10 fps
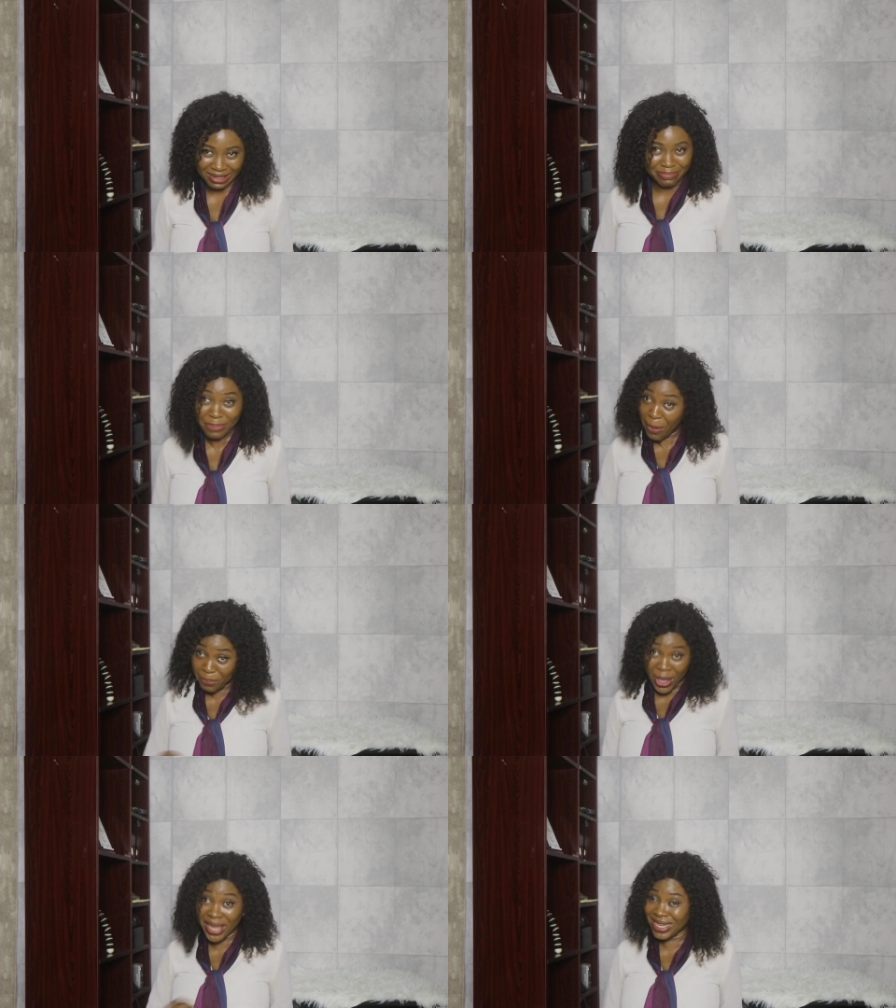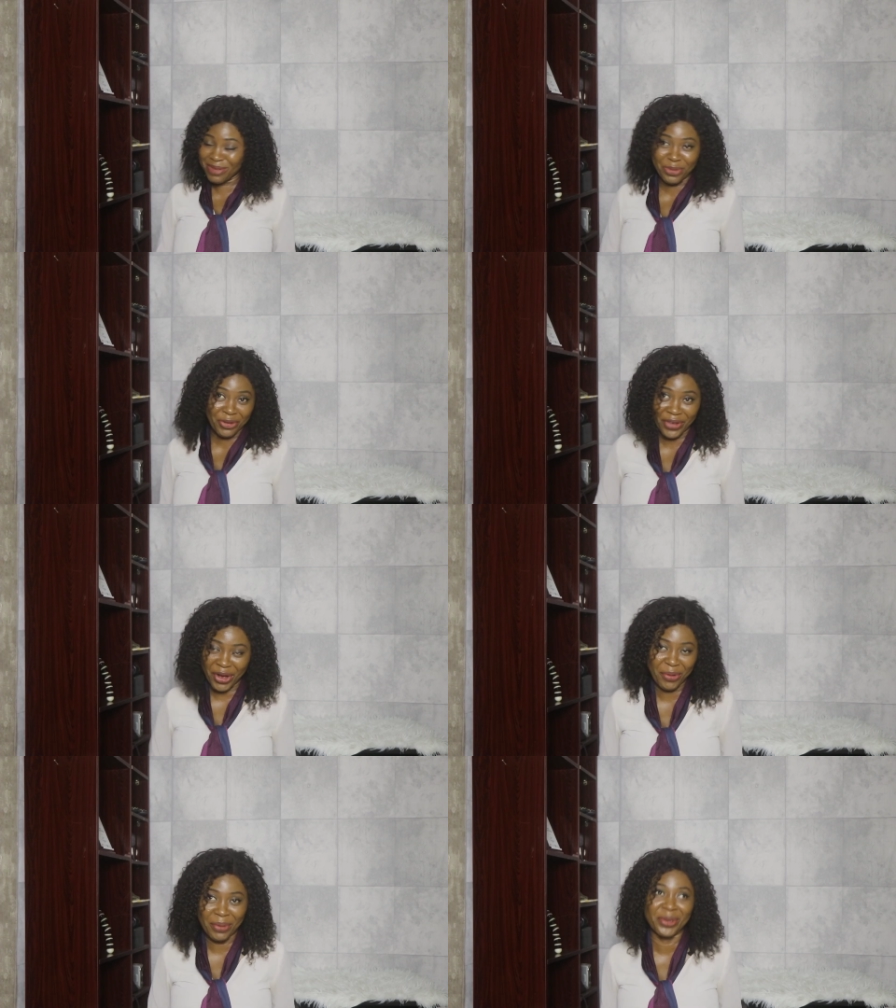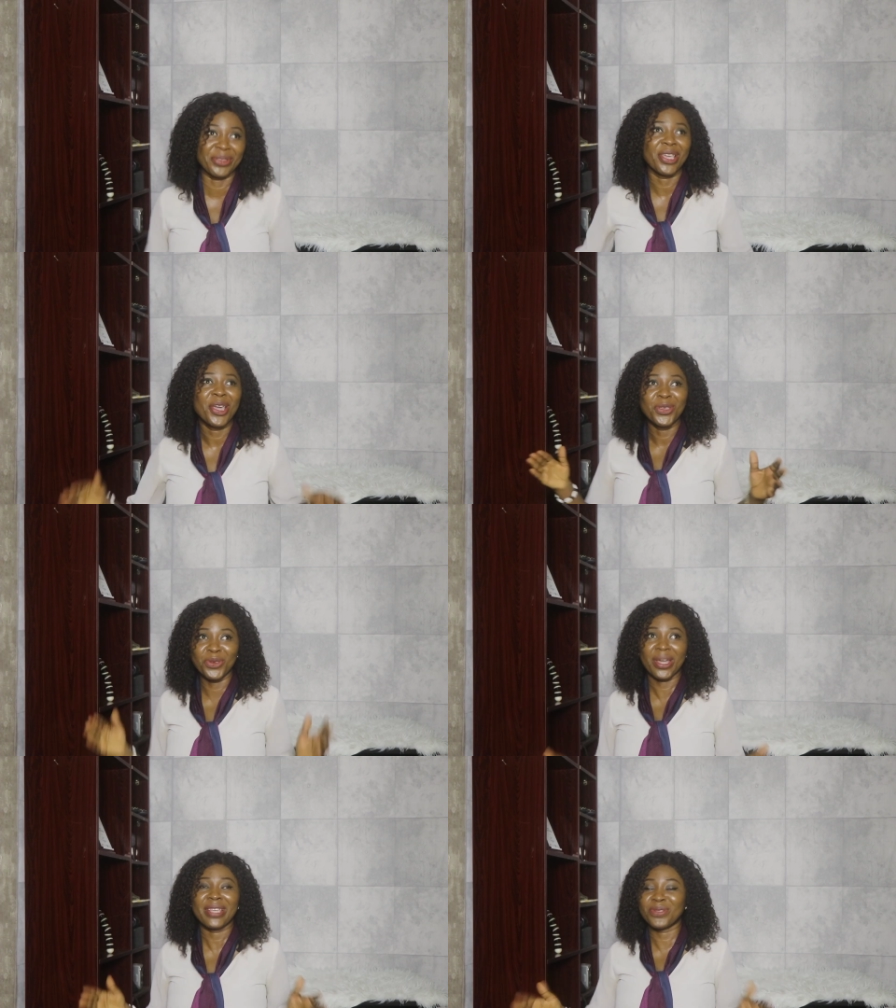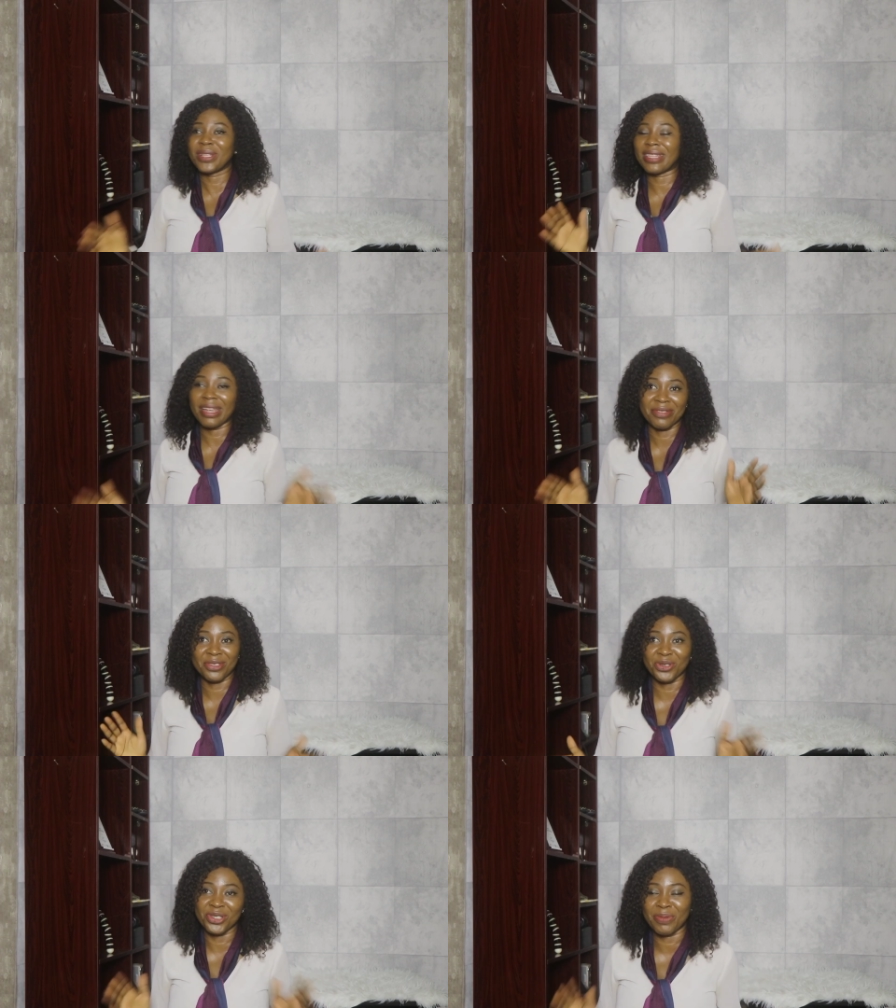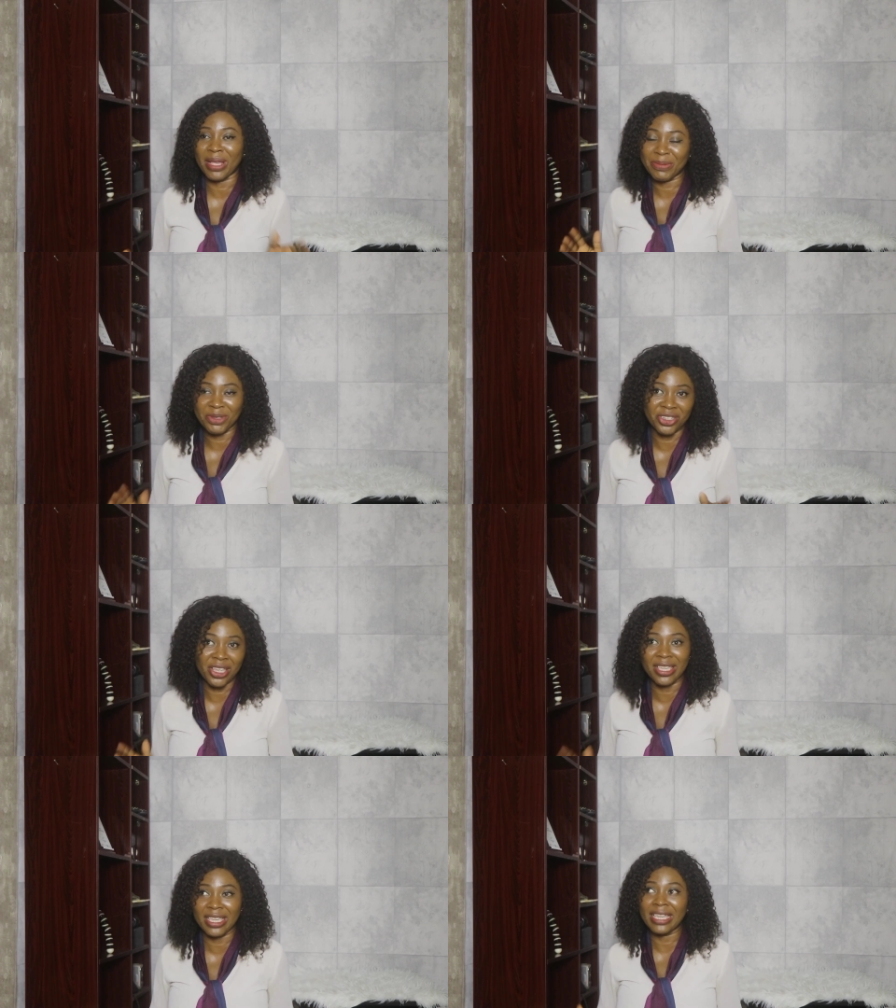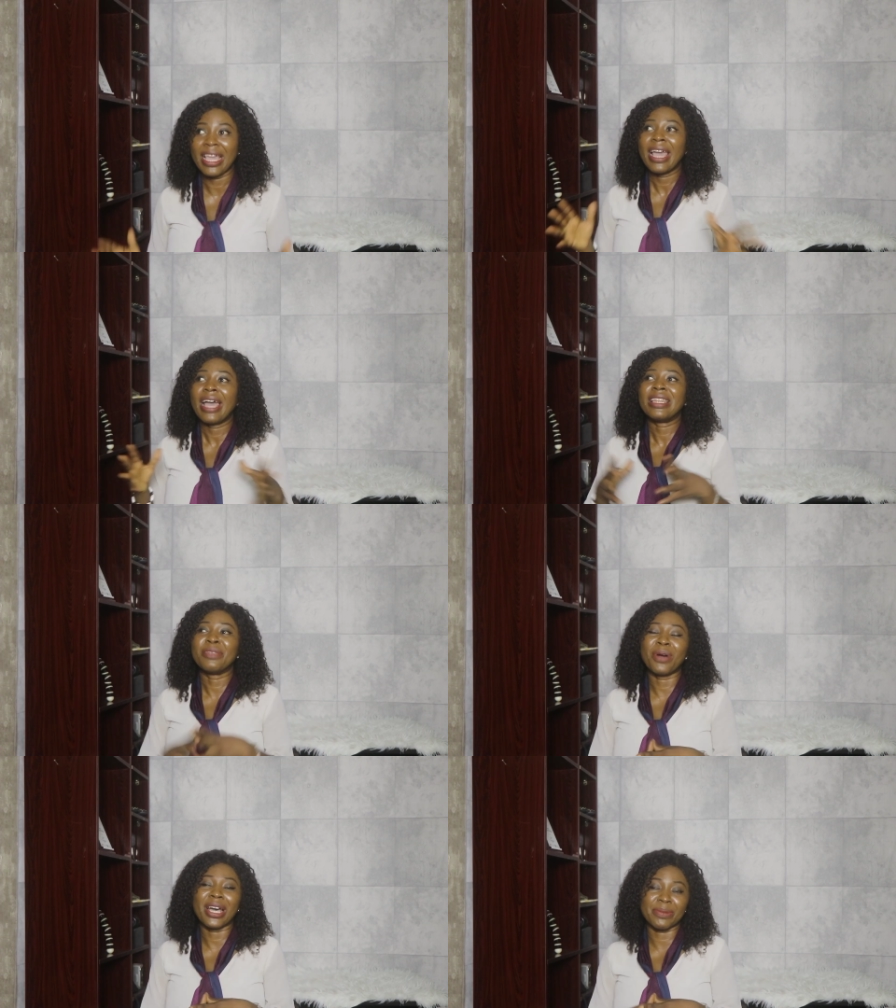Libo very well, because you guys know that relationship has been shaky. Libo has